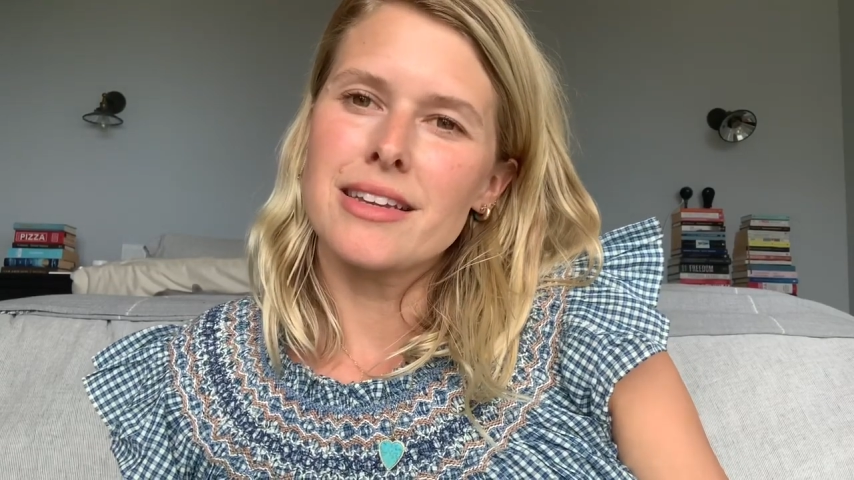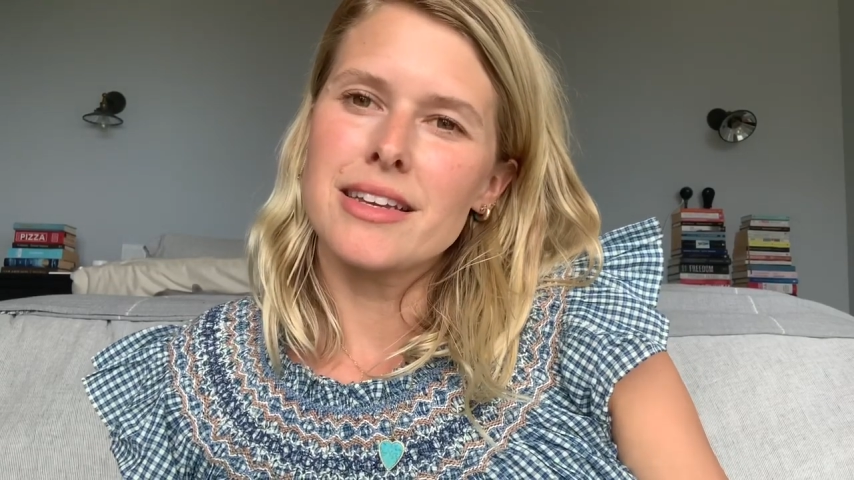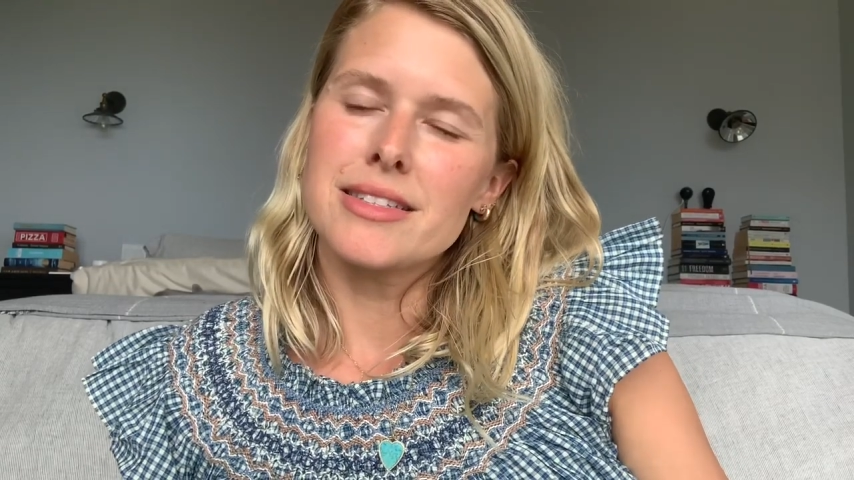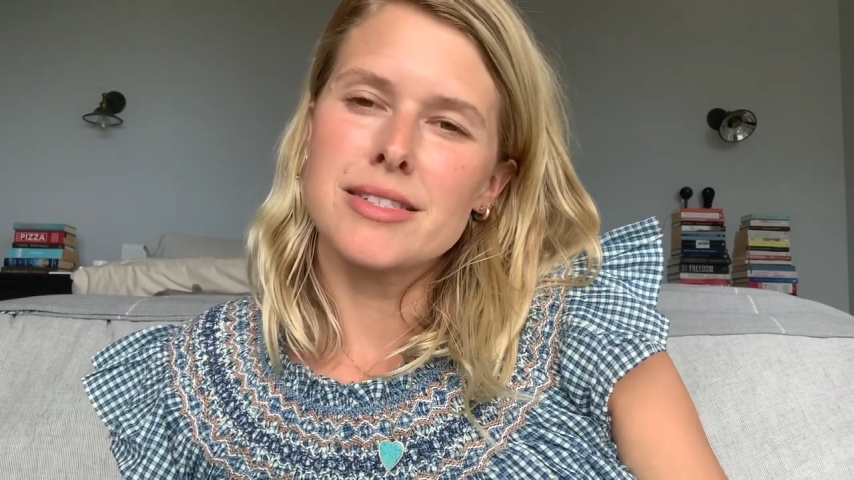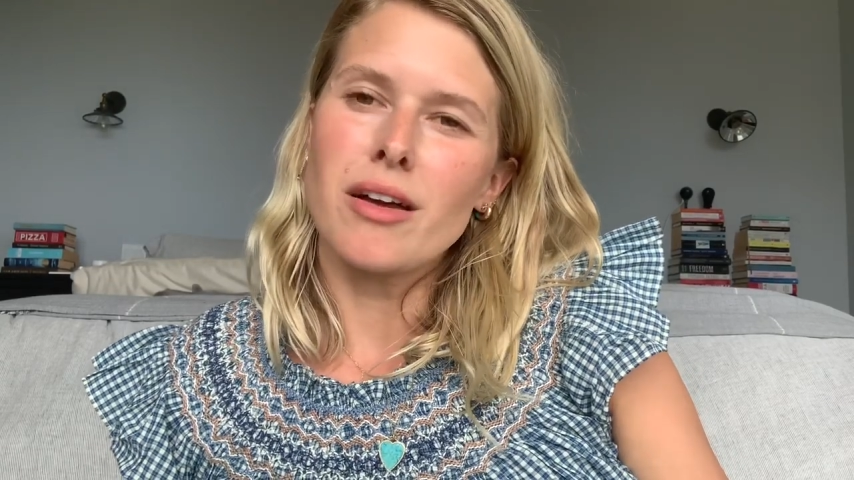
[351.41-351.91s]

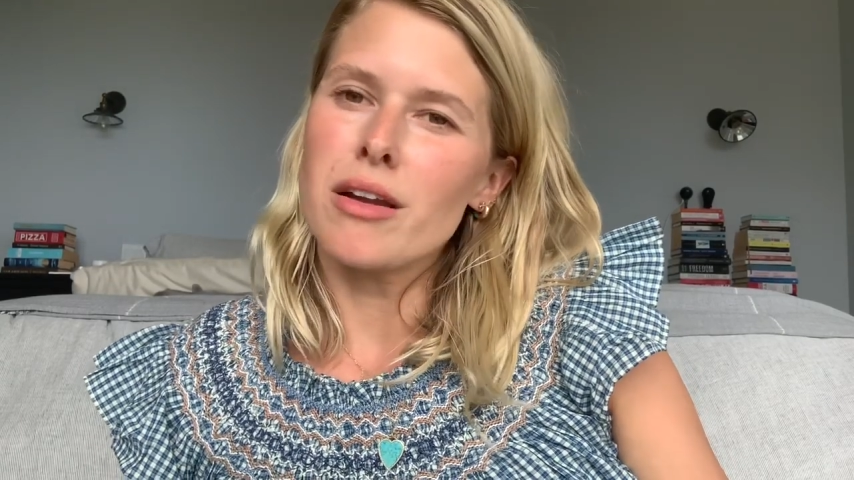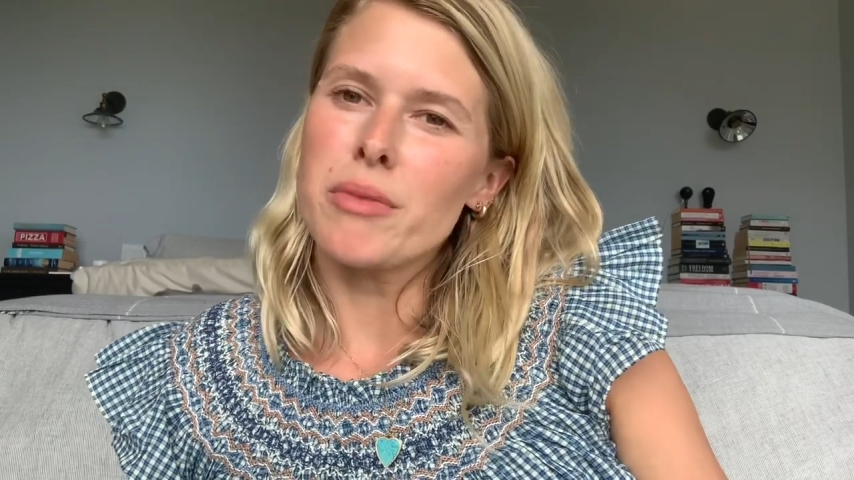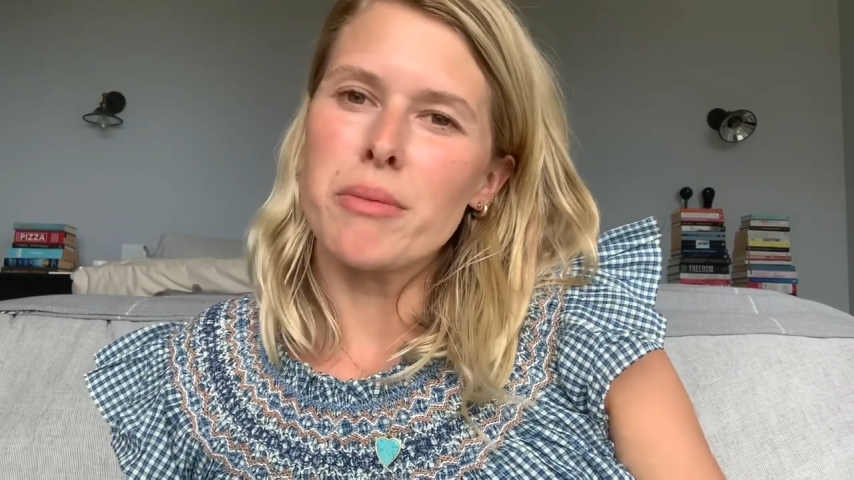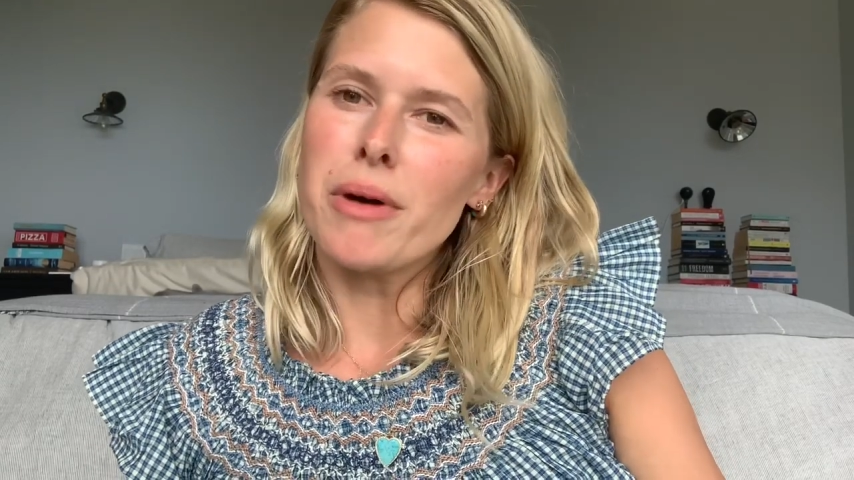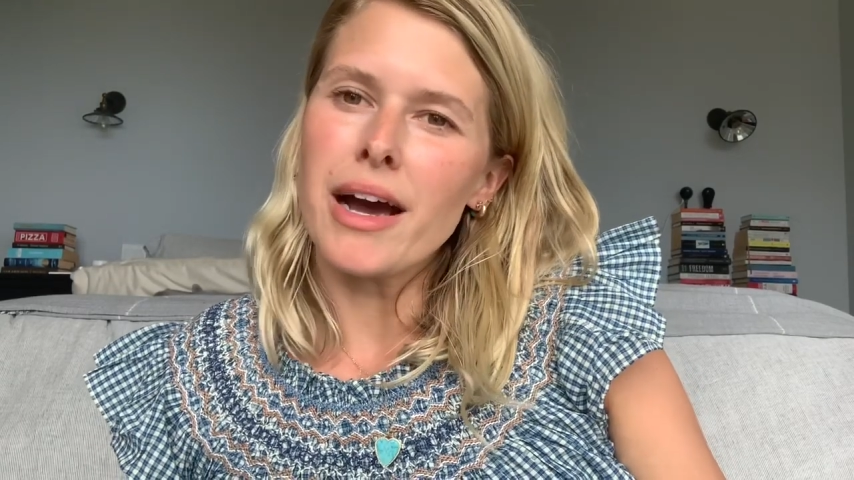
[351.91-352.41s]
it's not on my
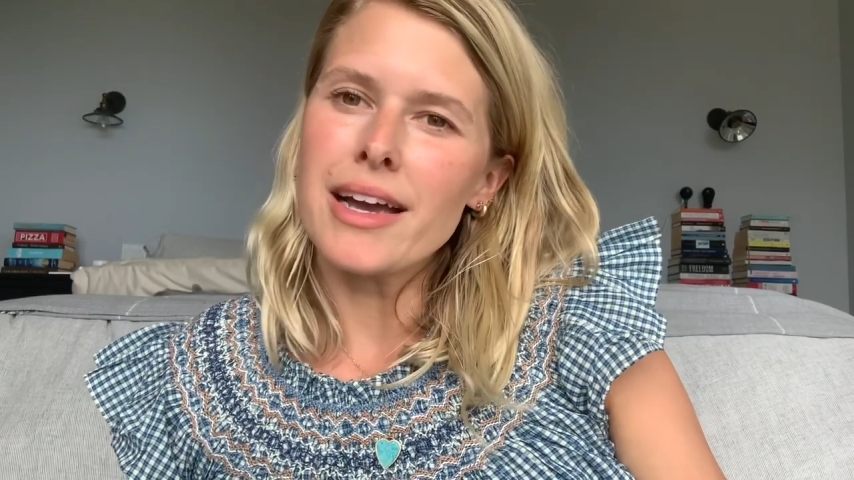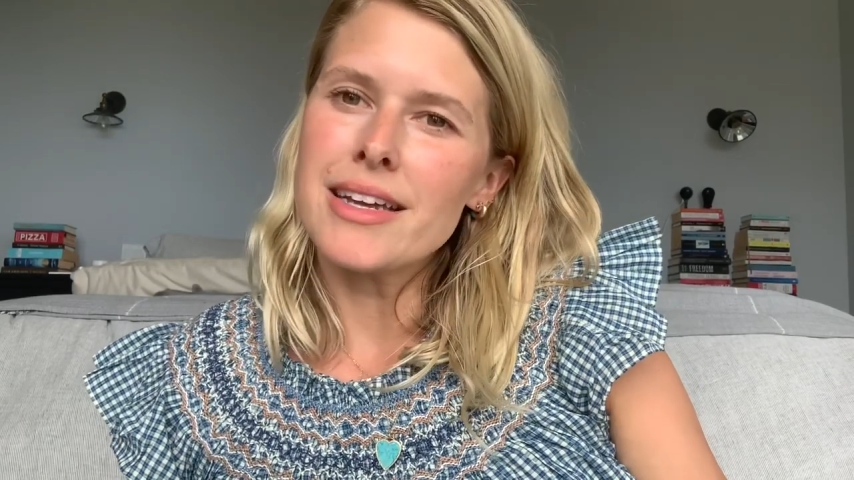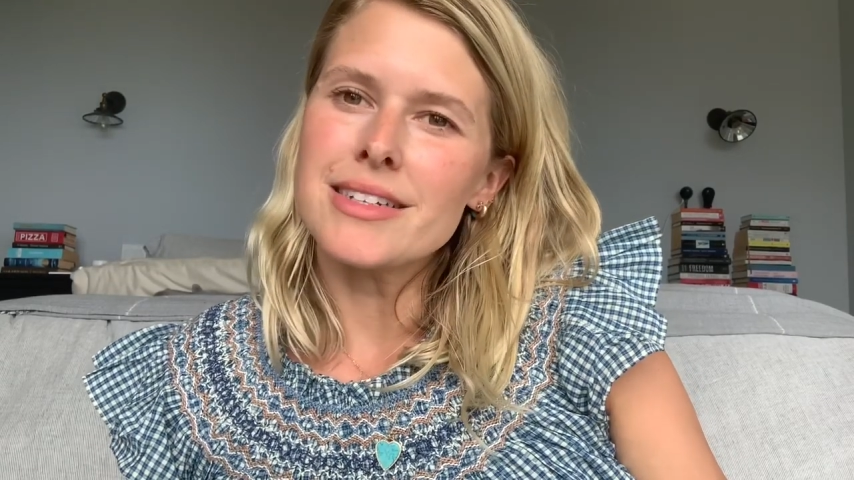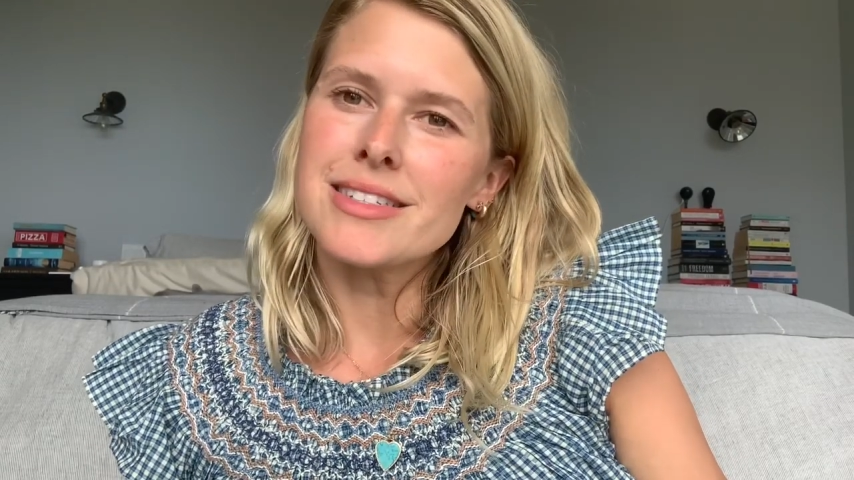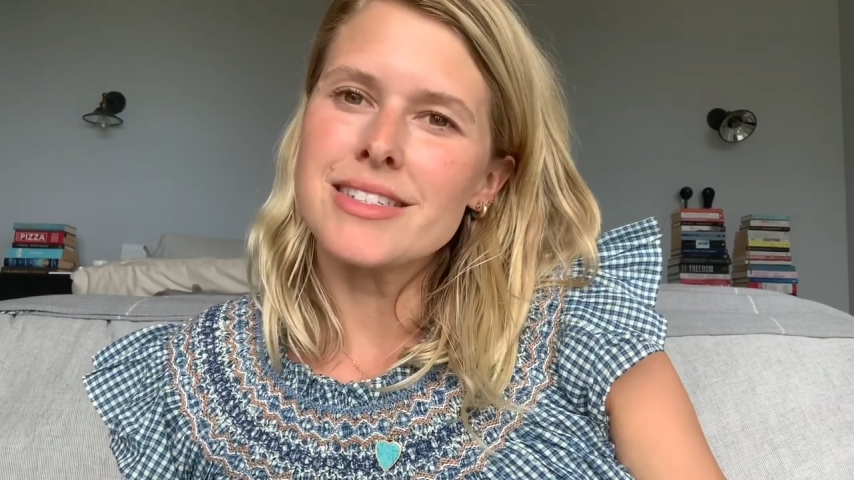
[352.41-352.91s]

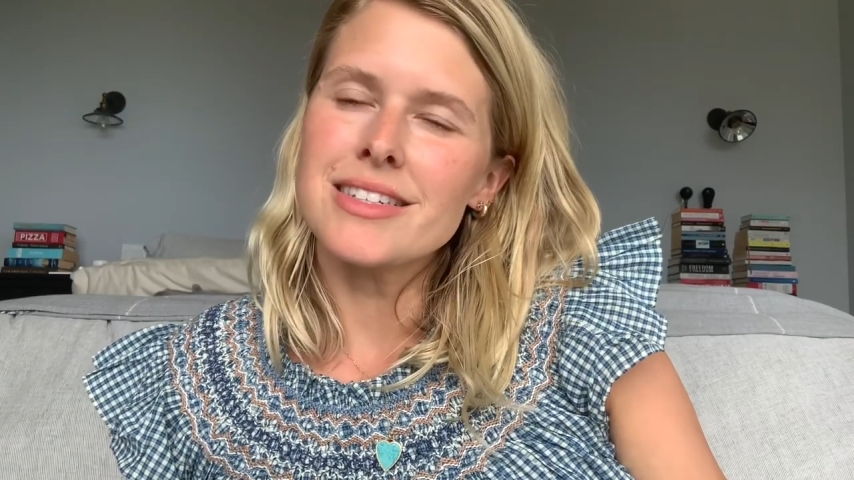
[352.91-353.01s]
mind,